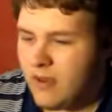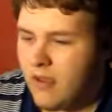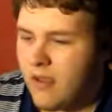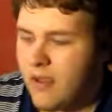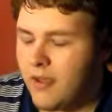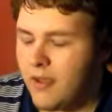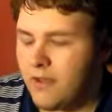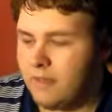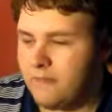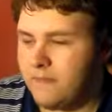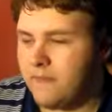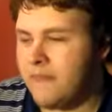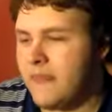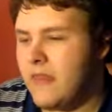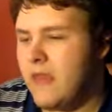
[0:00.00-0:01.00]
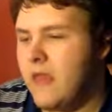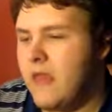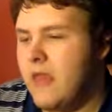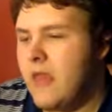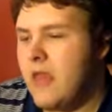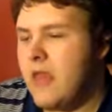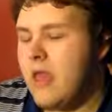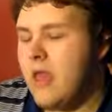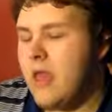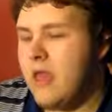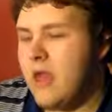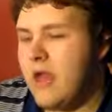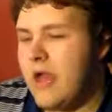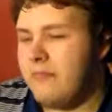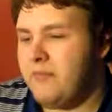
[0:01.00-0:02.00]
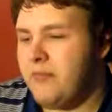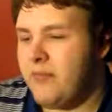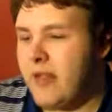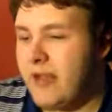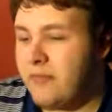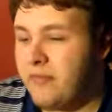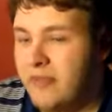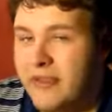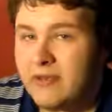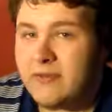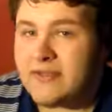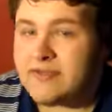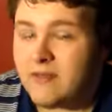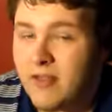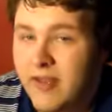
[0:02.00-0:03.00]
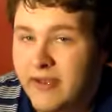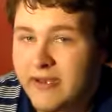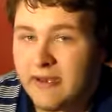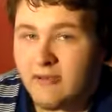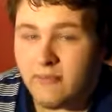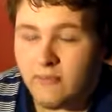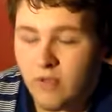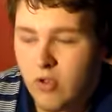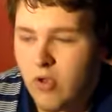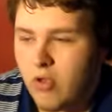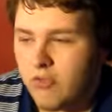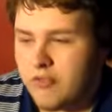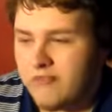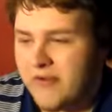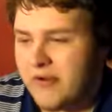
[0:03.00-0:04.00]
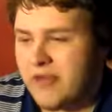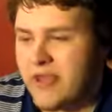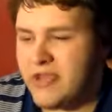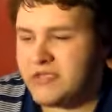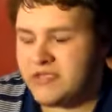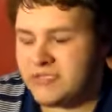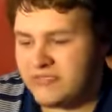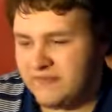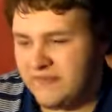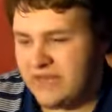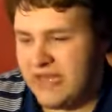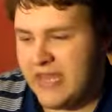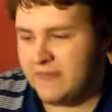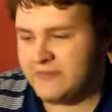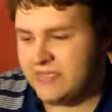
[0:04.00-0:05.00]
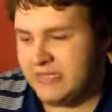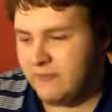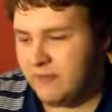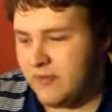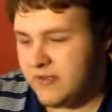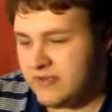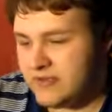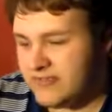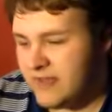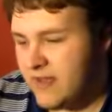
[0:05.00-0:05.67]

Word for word: Um, I, pl I played him as a lot in all the variations of games that he was.